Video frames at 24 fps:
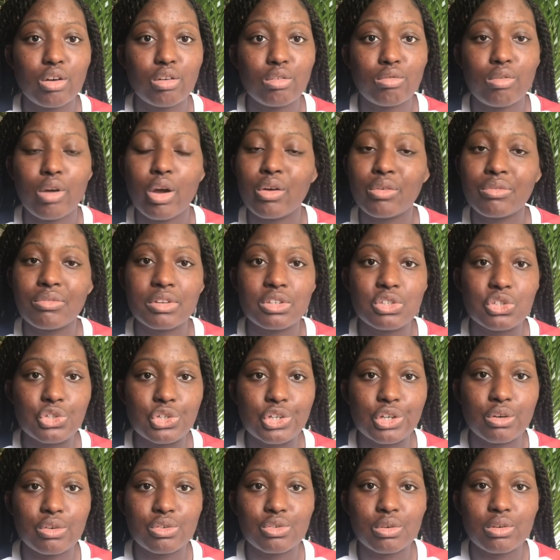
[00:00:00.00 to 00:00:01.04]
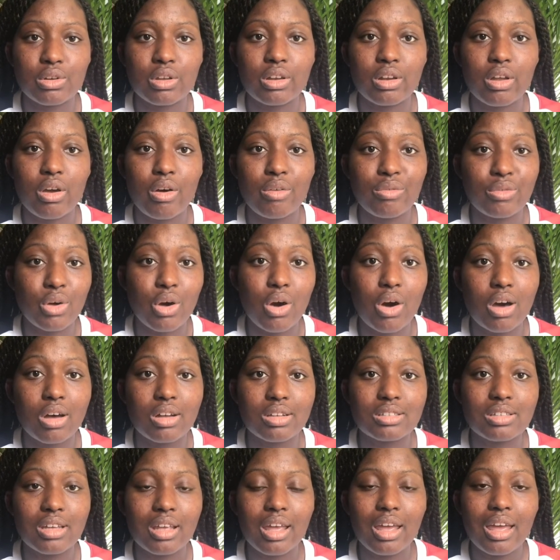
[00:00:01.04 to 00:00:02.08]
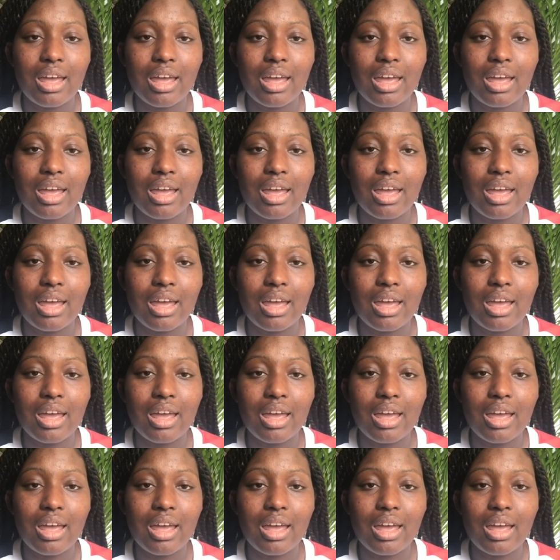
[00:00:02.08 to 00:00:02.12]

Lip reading: growth as children of God.